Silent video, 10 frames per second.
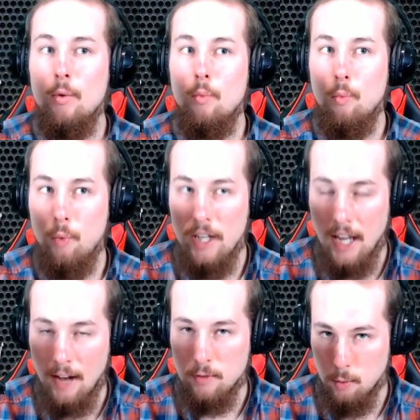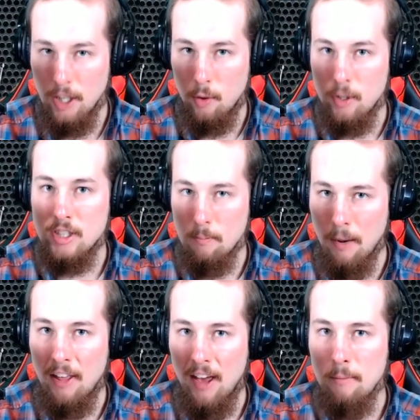we'd have to increase it
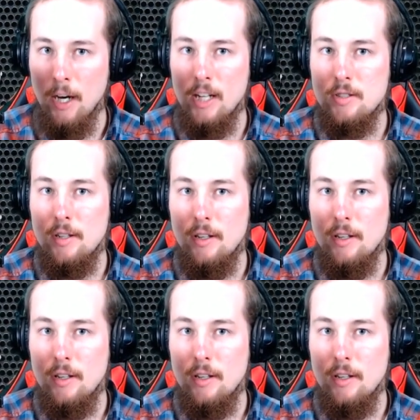by that much.